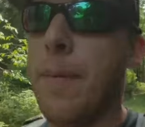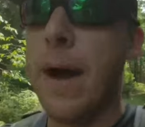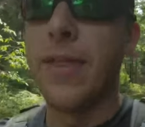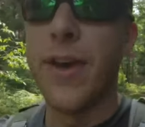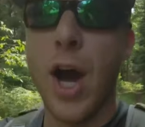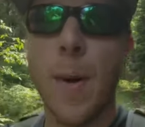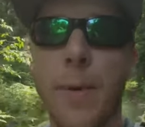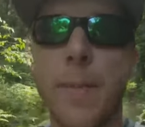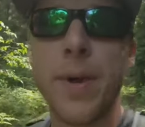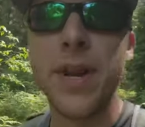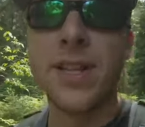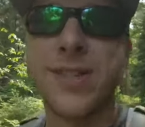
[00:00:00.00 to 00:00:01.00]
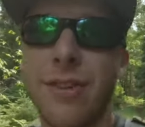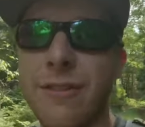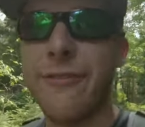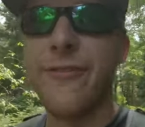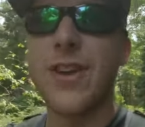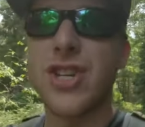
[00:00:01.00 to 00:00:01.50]
about the Upper
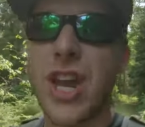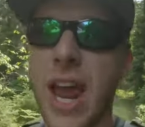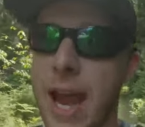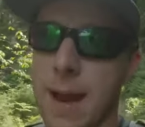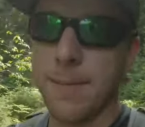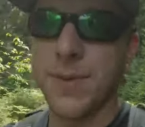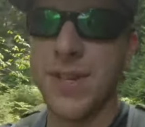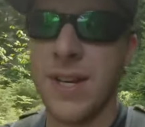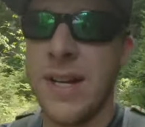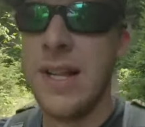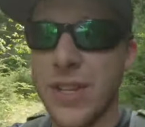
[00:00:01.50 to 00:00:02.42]
Peninsula fish camps.